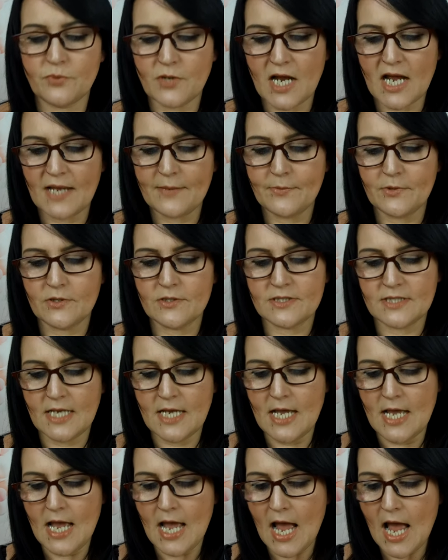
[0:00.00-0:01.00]
primers.
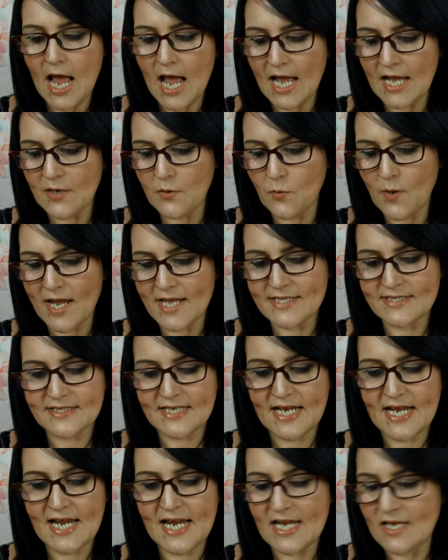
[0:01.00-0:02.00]
I
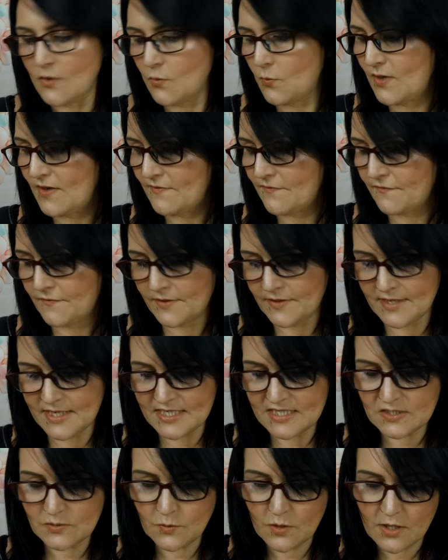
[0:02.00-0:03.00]
went in with
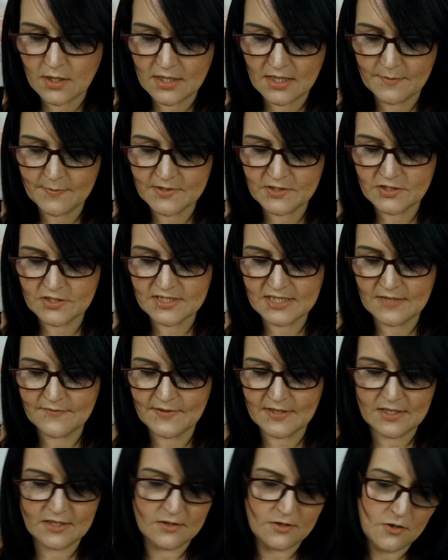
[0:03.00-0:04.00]
this one. Let me just see if I
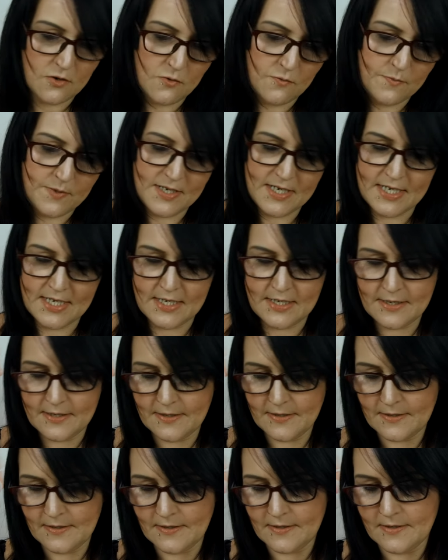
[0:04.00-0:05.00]
can open it.
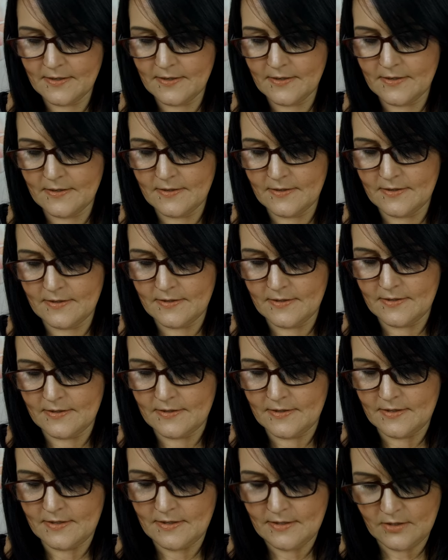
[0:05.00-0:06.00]

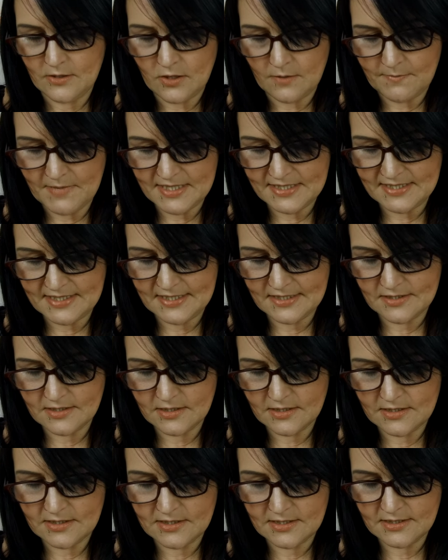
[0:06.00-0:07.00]
Got my
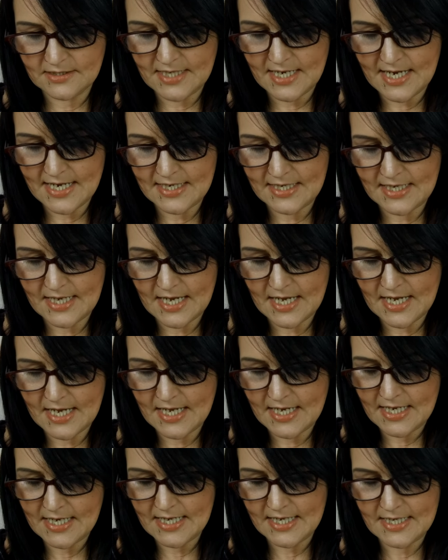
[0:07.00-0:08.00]
scissors today,
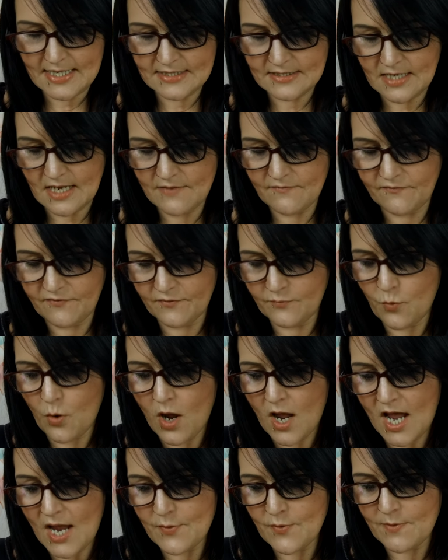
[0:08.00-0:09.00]
guys. And from what
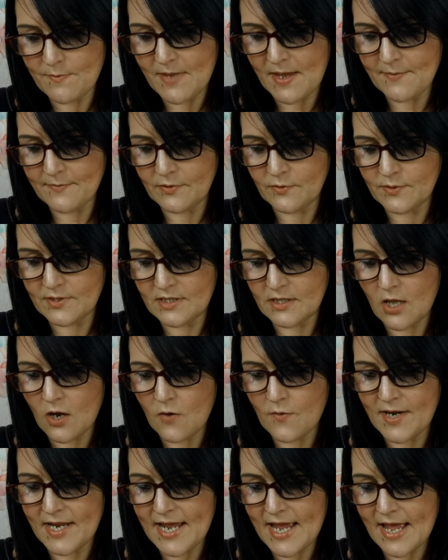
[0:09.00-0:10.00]
I remember with
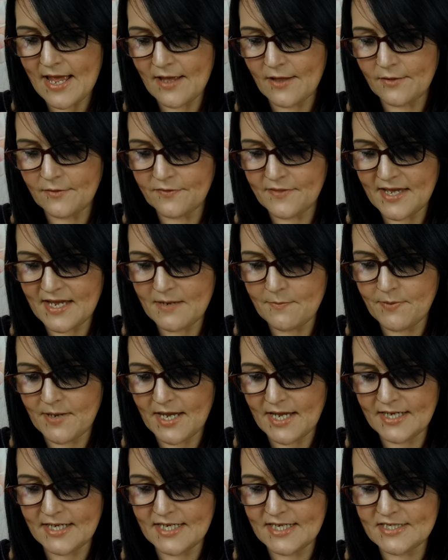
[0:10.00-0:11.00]
L'Oreal, they
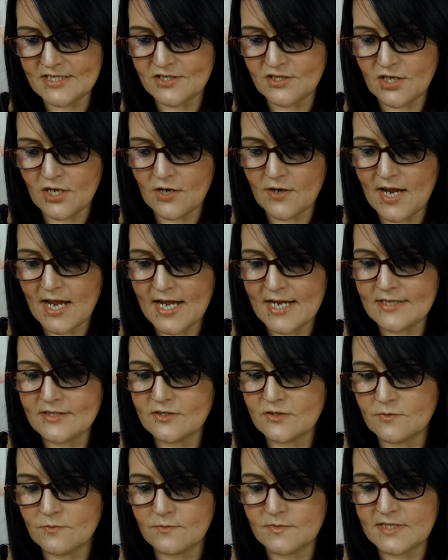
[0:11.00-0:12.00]
package their
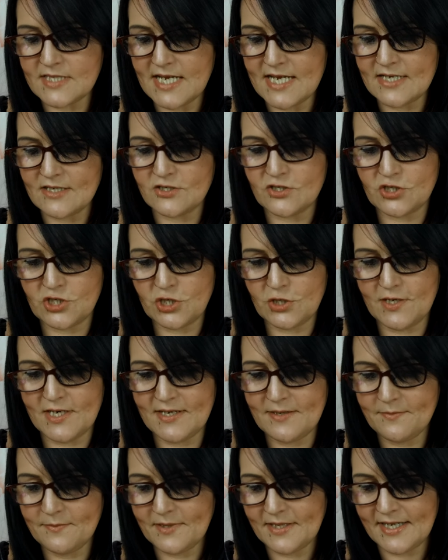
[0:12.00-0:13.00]
items
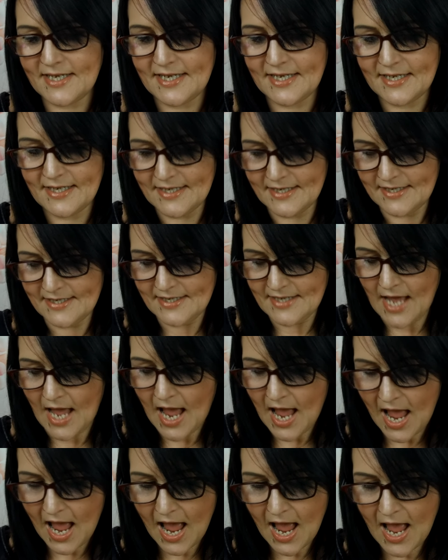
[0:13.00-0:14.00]
extremely
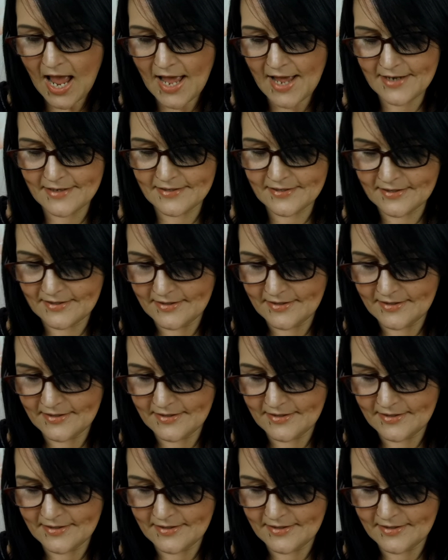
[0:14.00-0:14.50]
hard,